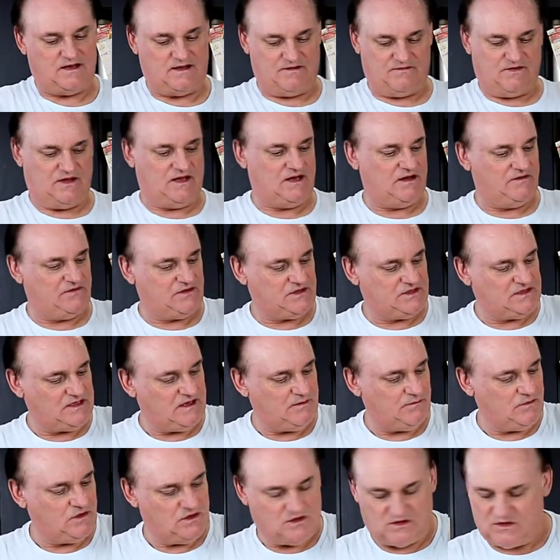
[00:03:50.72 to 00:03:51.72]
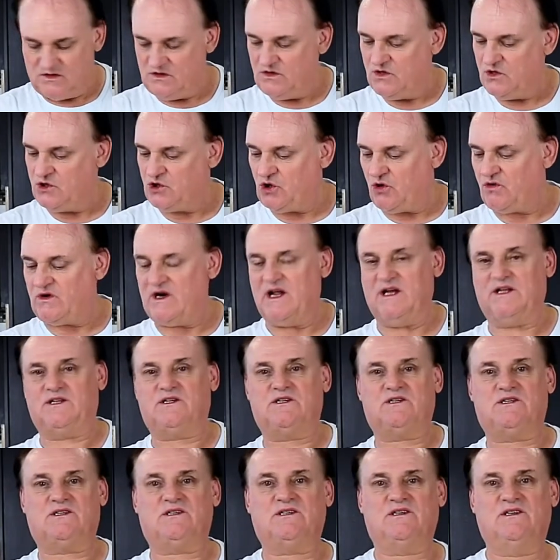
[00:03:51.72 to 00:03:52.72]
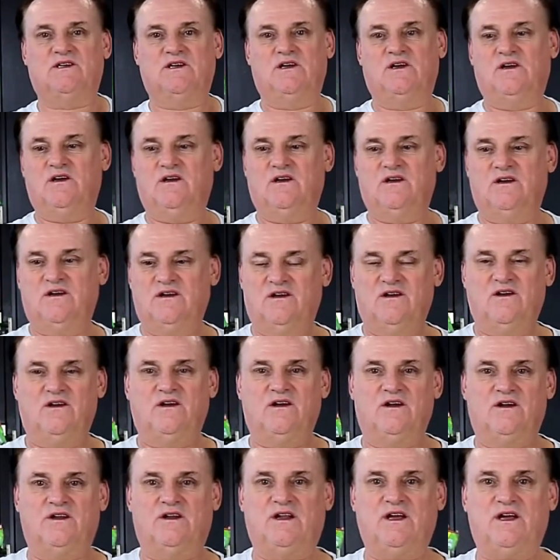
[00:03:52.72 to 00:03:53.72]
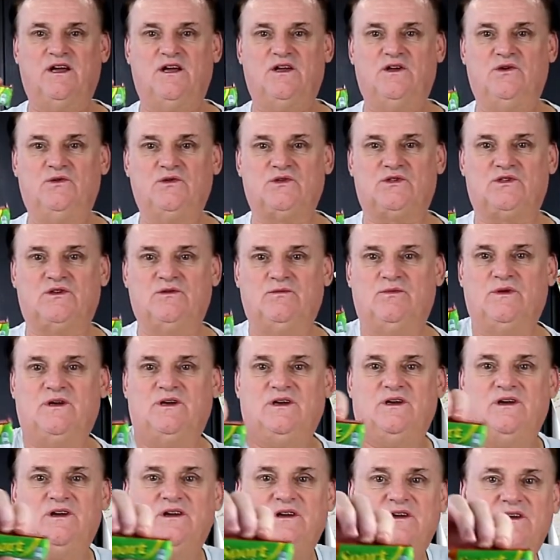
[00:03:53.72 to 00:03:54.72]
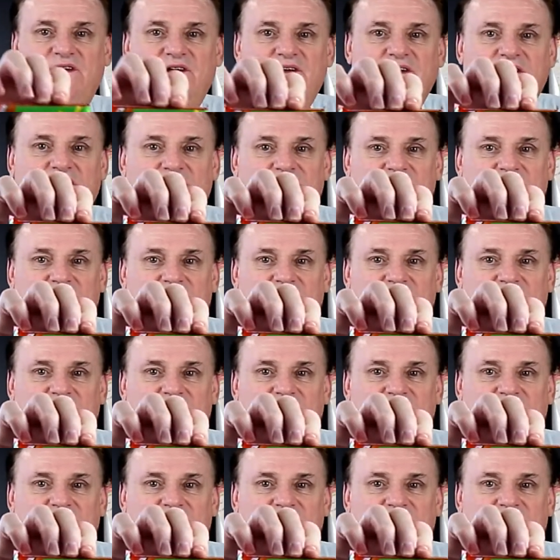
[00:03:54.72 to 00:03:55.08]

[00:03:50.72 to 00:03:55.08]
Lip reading: We have some chocolates. They used to be